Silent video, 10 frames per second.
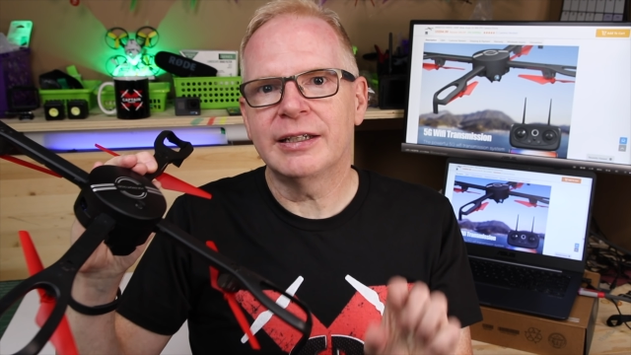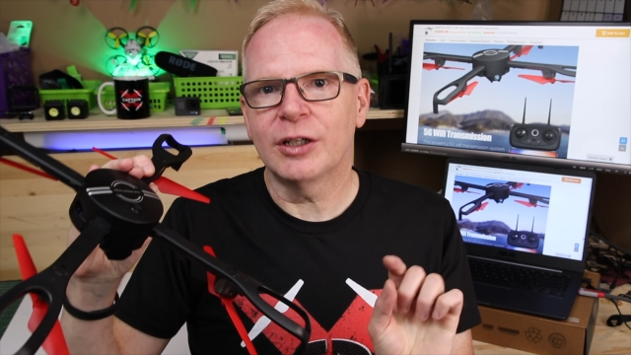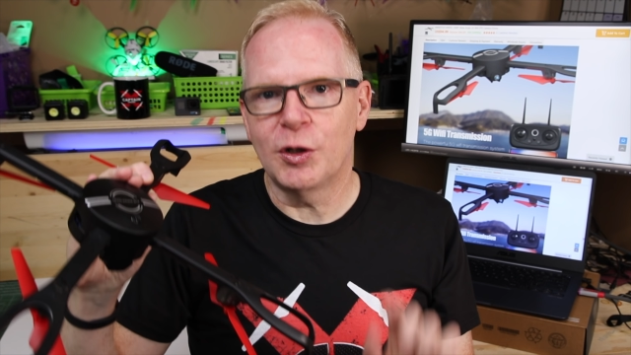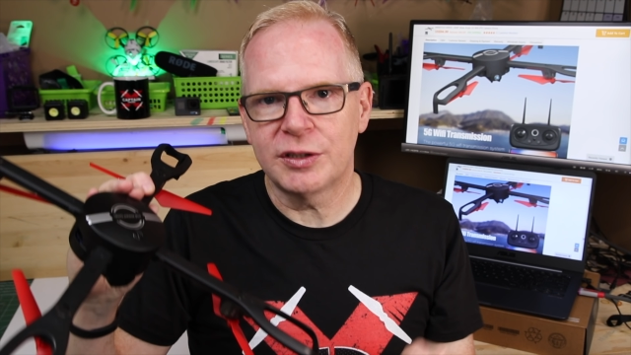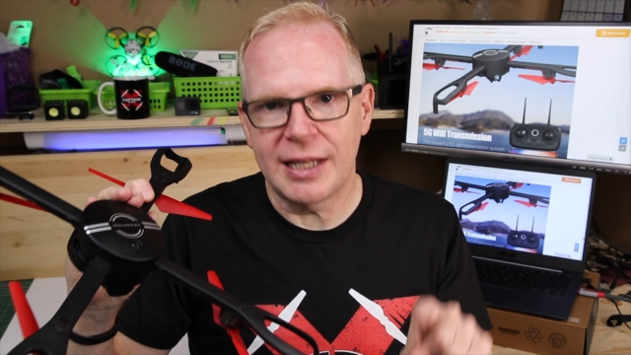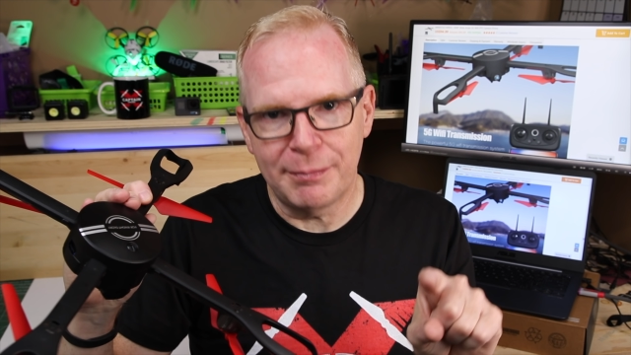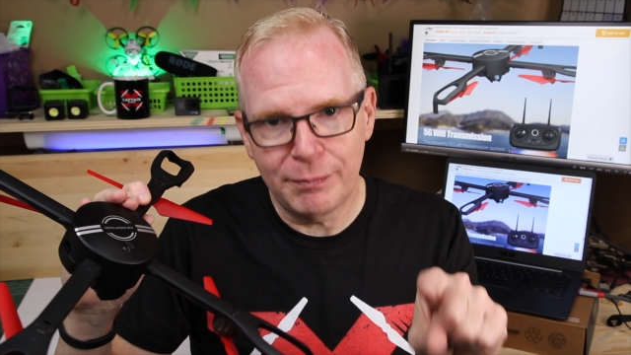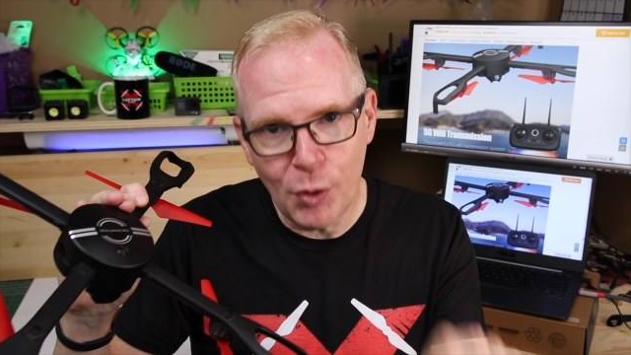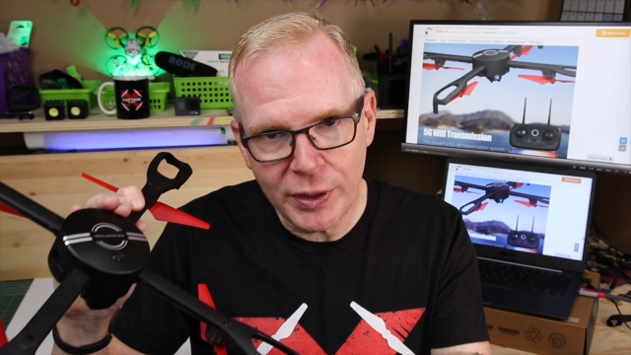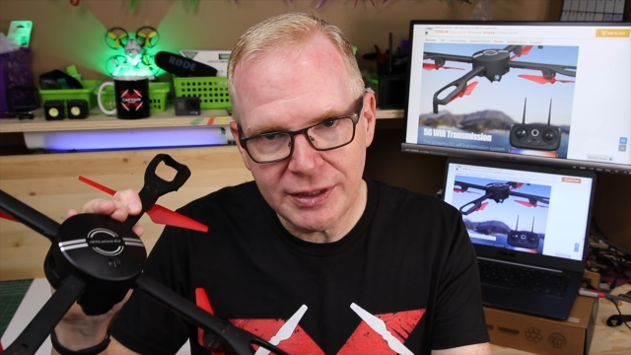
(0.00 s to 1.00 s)
it goes to
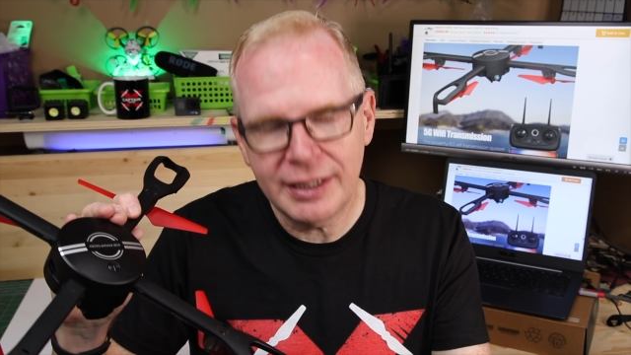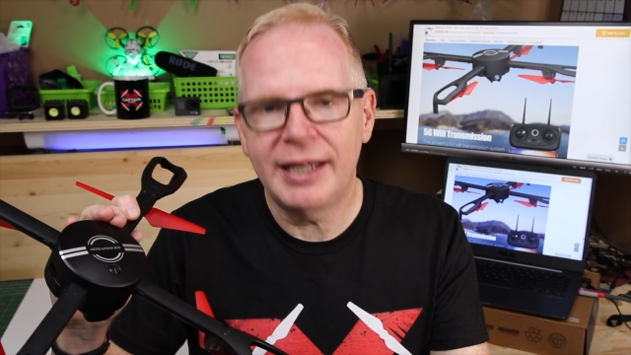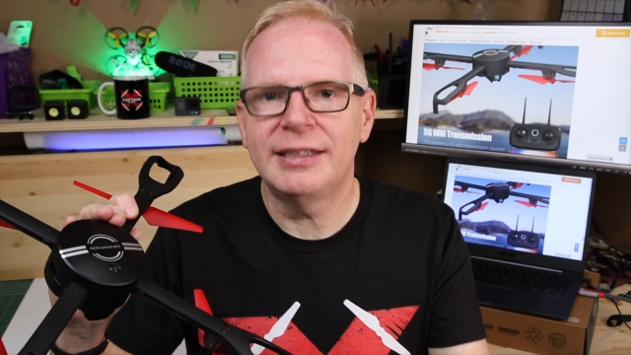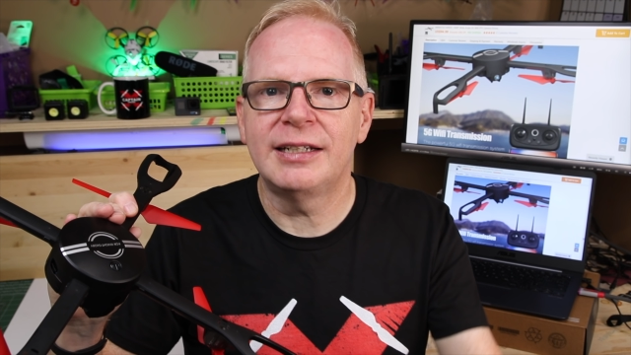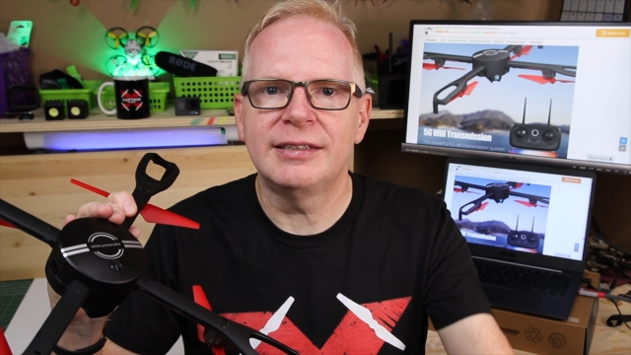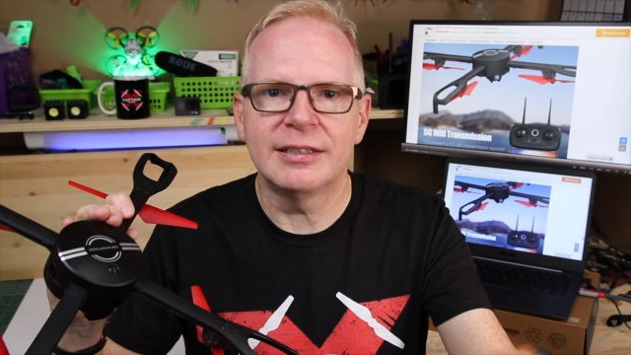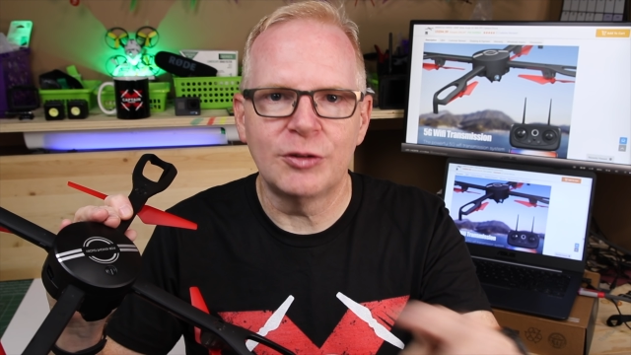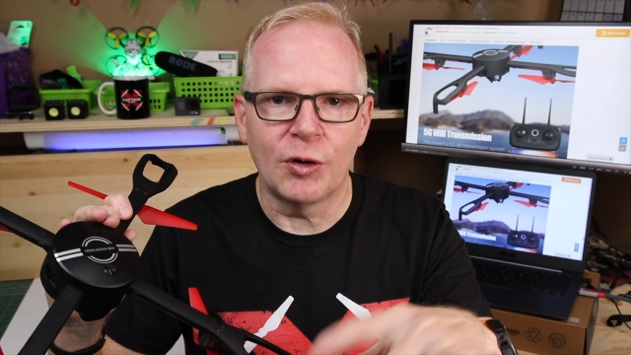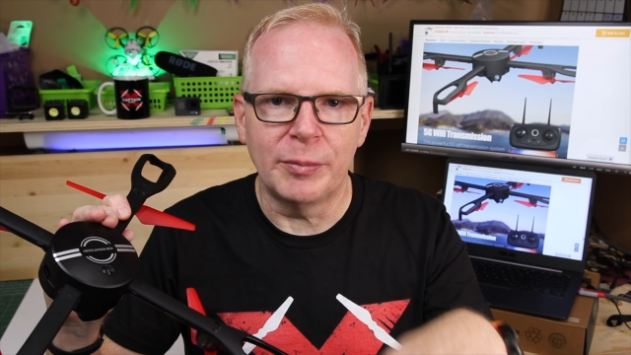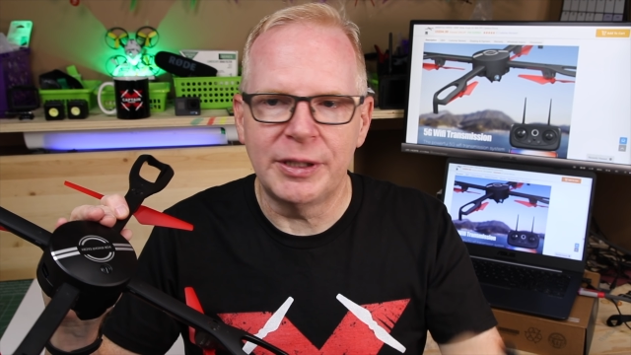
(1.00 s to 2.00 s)
that point and then it does
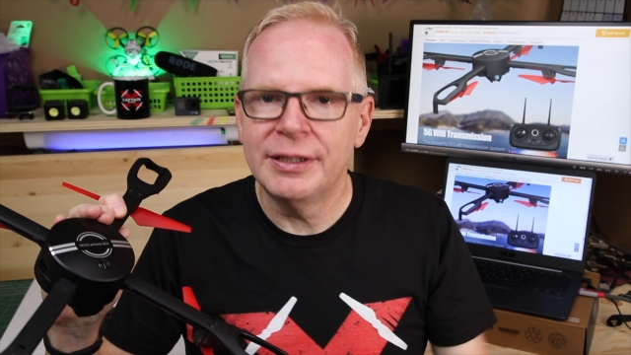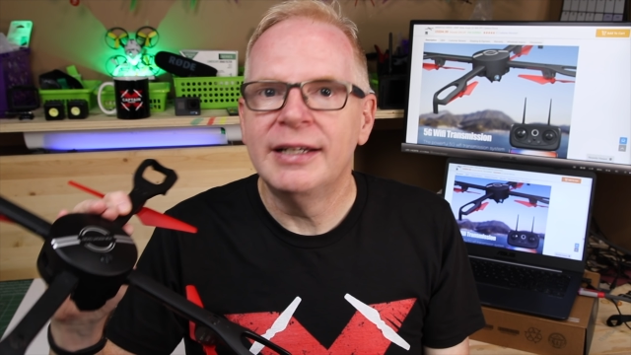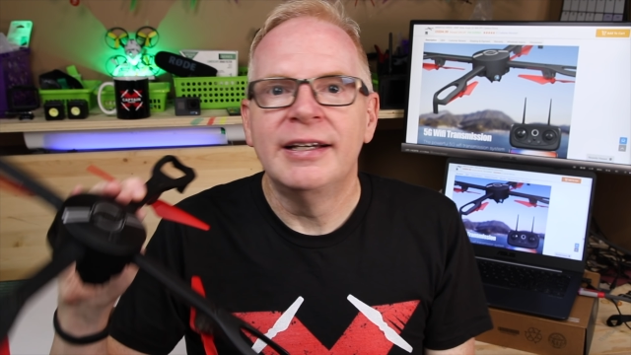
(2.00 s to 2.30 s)
an orbit.